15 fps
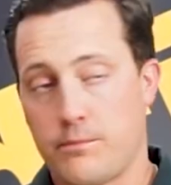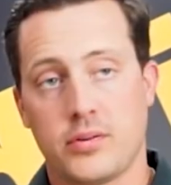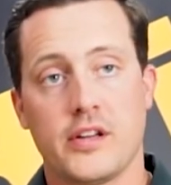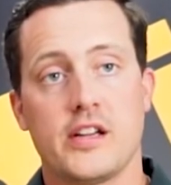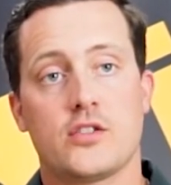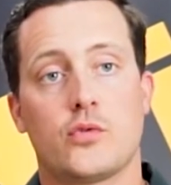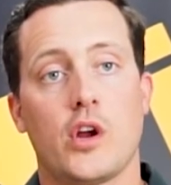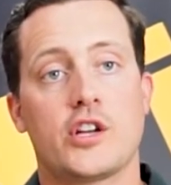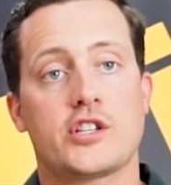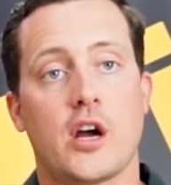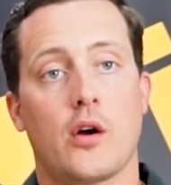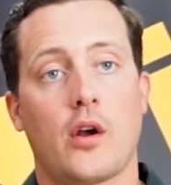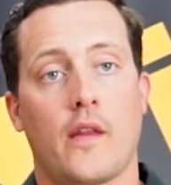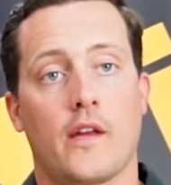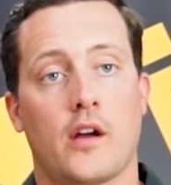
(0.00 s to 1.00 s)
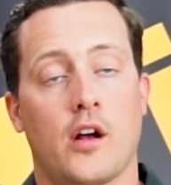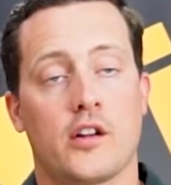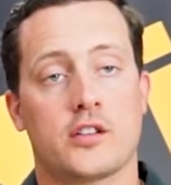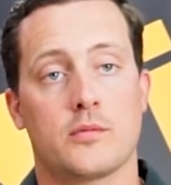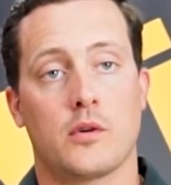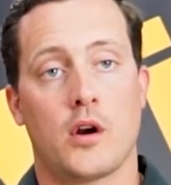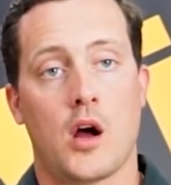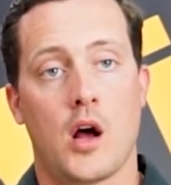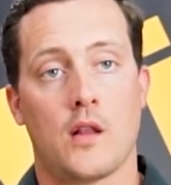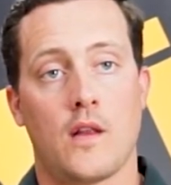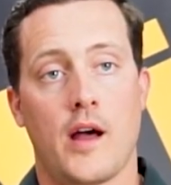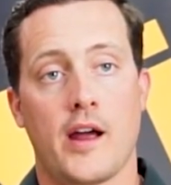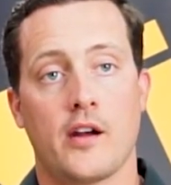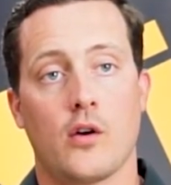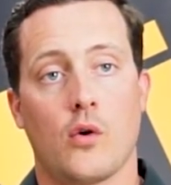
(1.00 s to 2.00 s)
please reach out on the customer
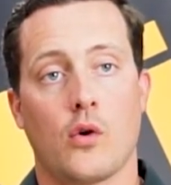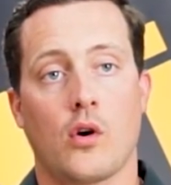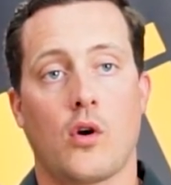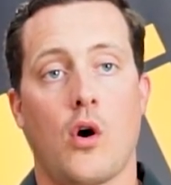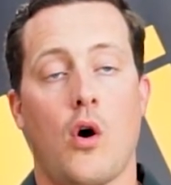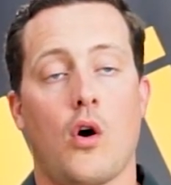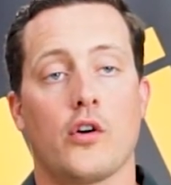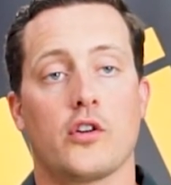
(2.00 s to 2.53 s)
hotline or call